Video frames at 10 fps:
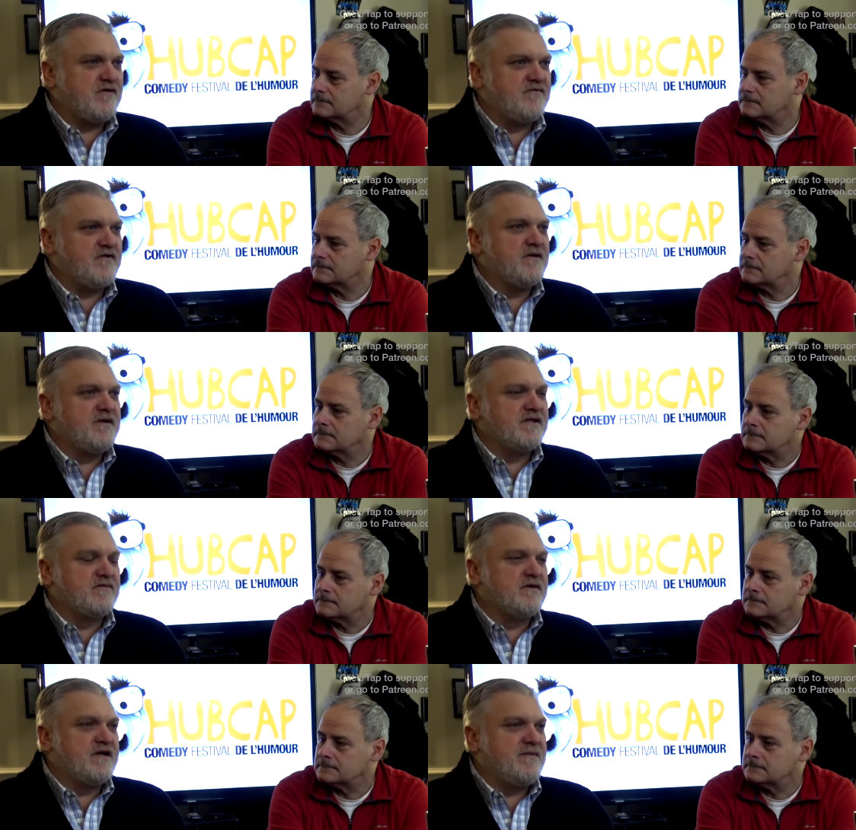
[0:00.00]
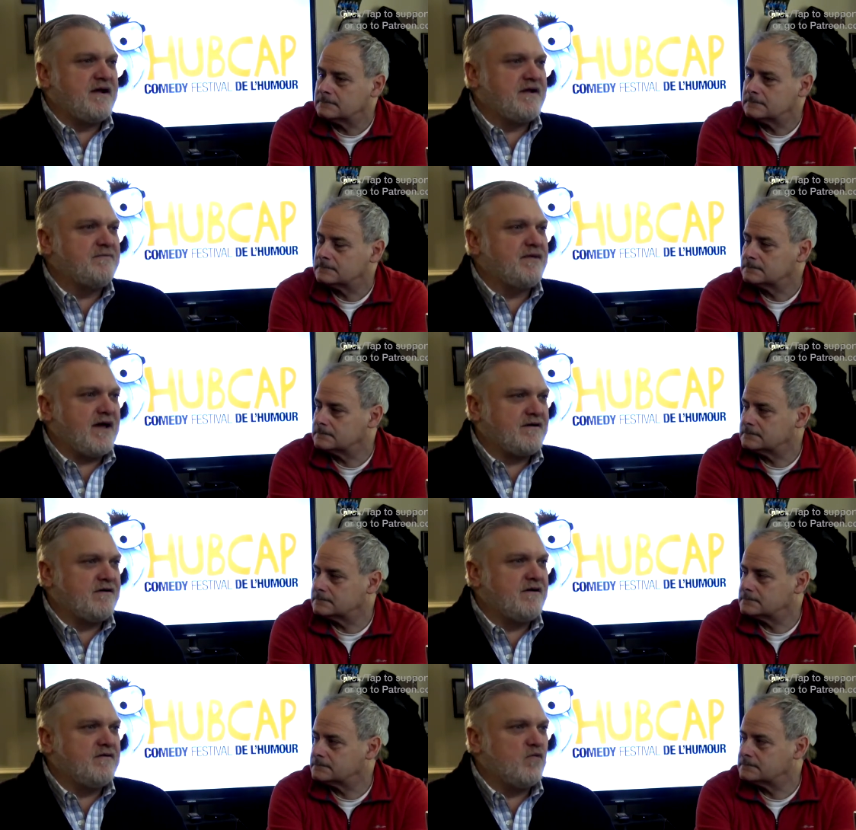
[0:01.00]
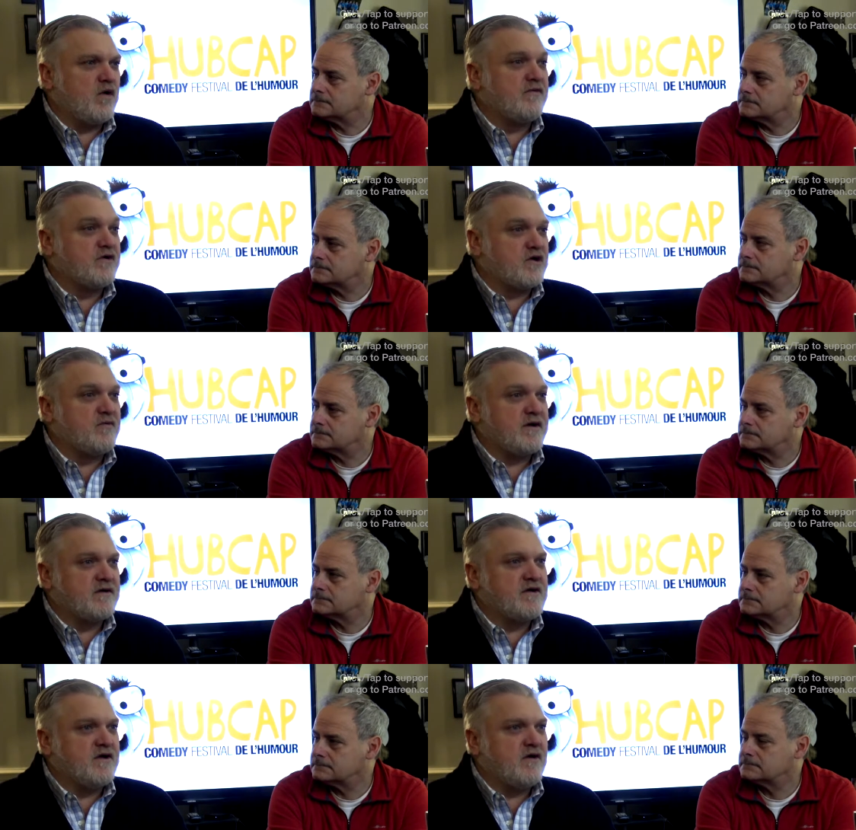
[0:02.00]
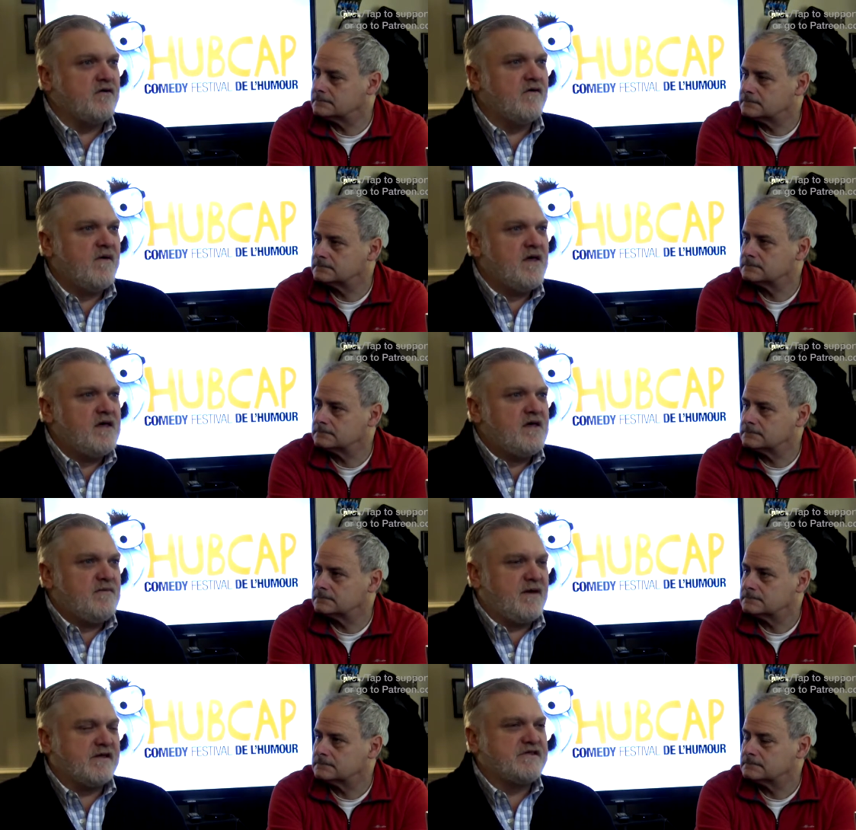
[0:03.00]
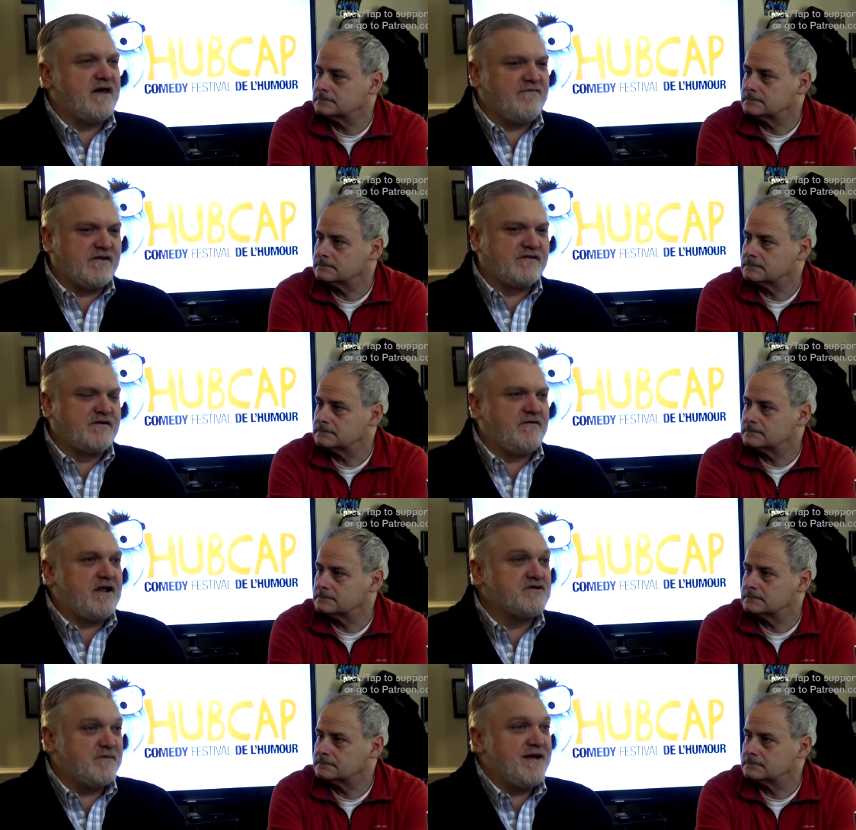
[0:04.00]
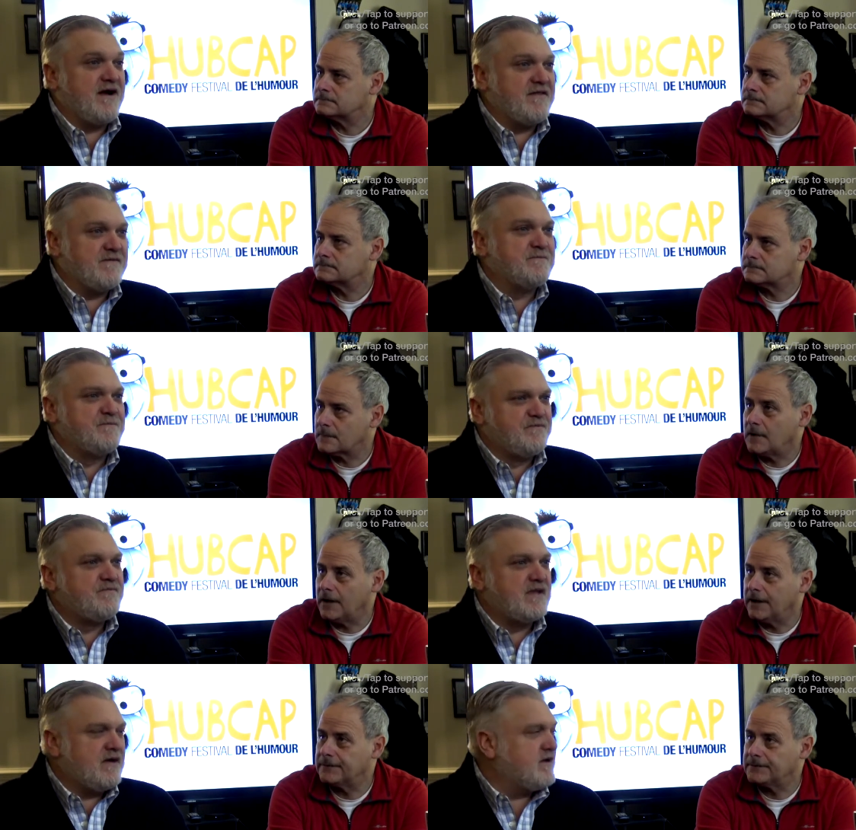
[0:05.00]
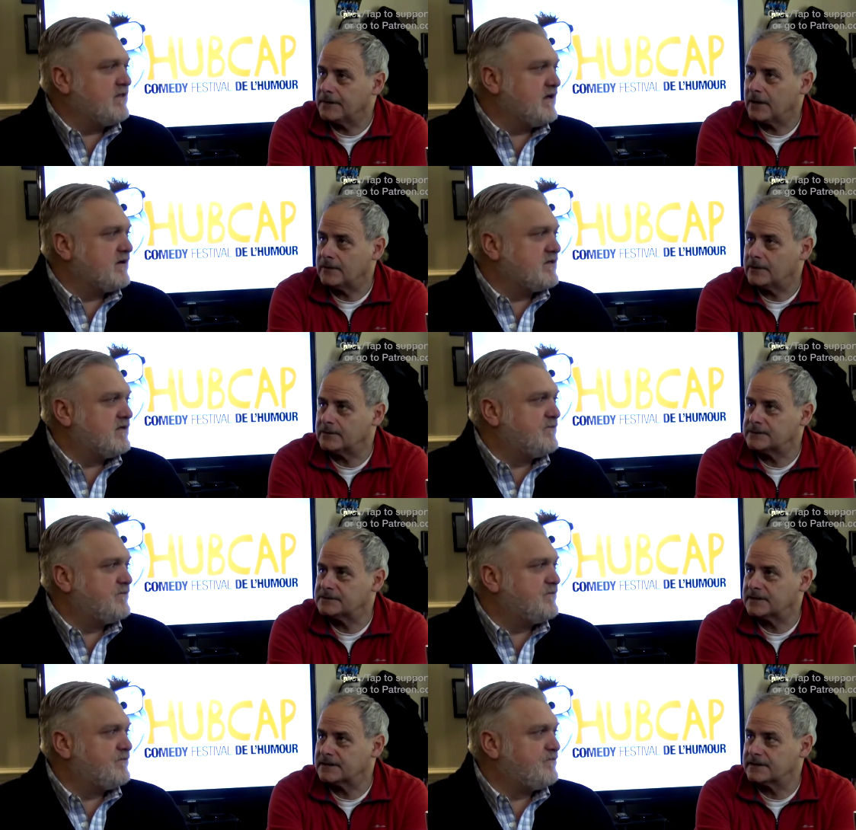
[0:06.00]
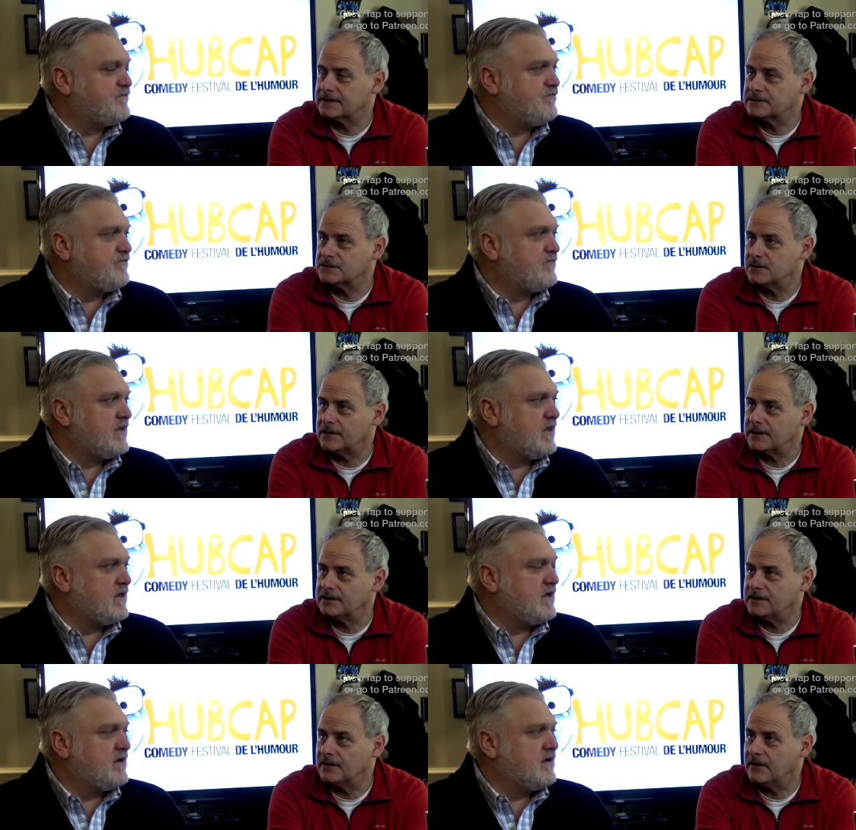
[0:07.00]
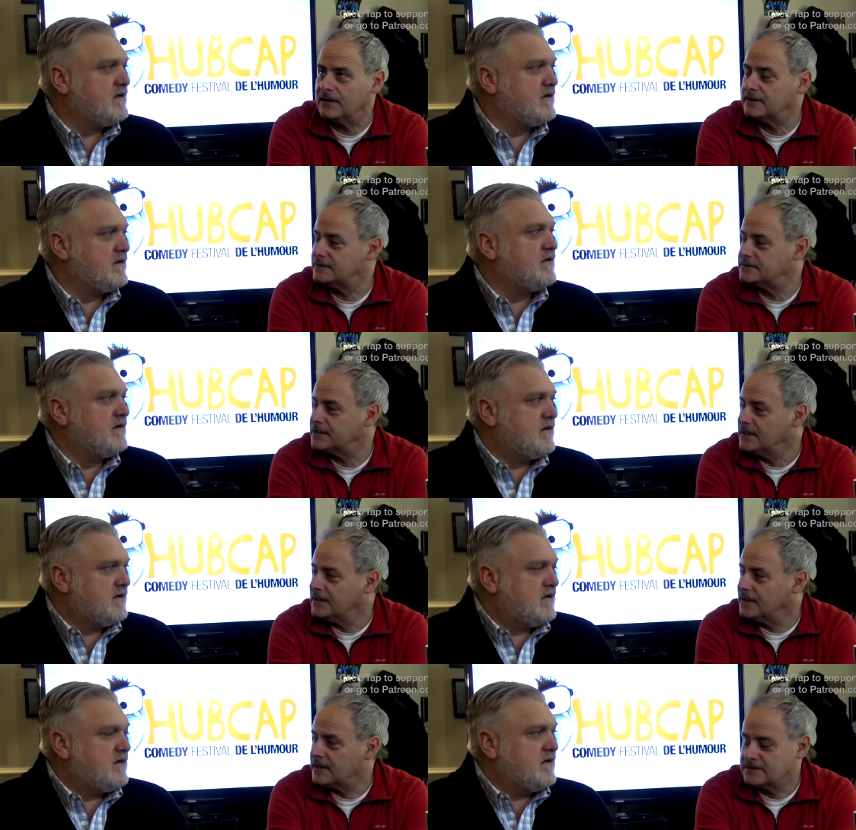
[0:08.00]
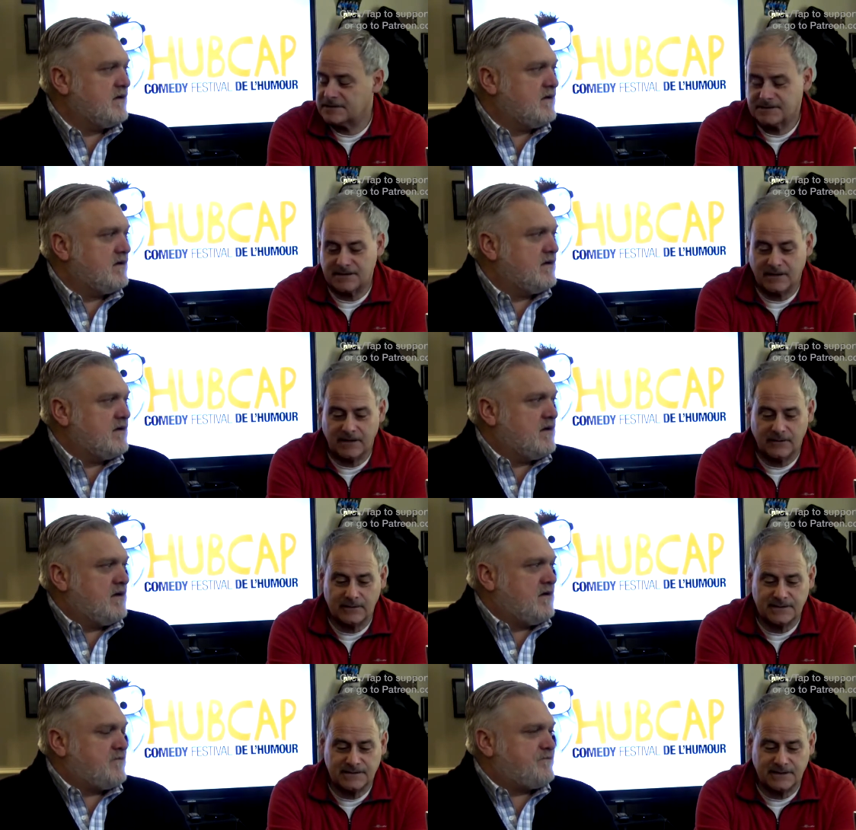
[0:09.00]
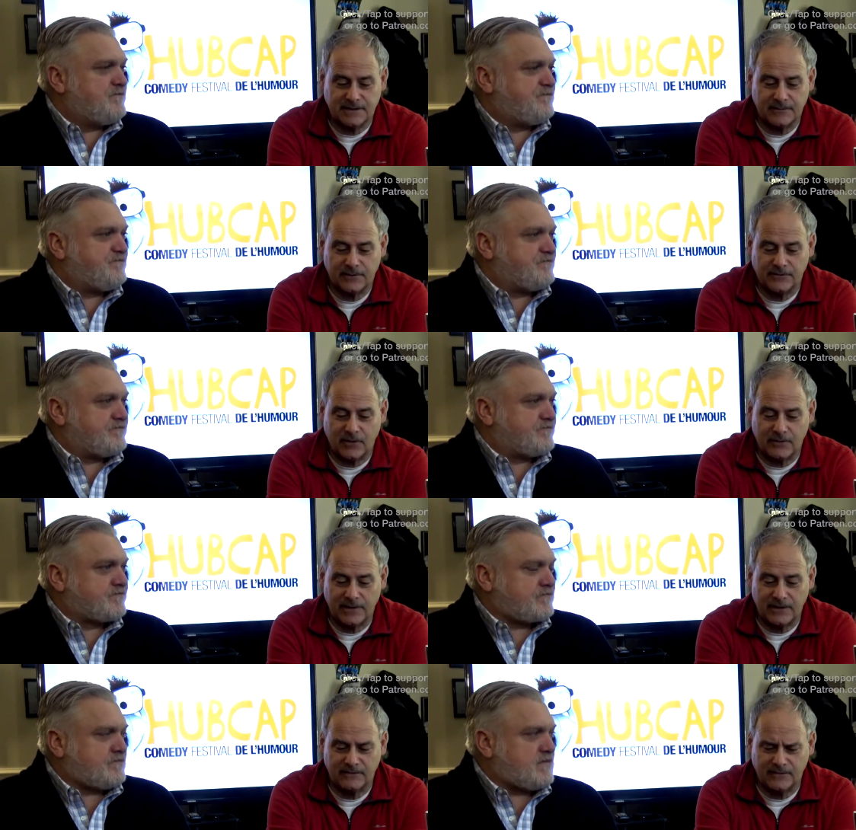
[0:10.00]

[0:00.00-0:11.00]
Speaker 1: stone for them, and it's really made an impact on where their career can go because they have this credential behind them.
Speaker 2: Yeah, right? yeah. I mean, it was like uh, Julian Dion, who was I just saw was uh, performing in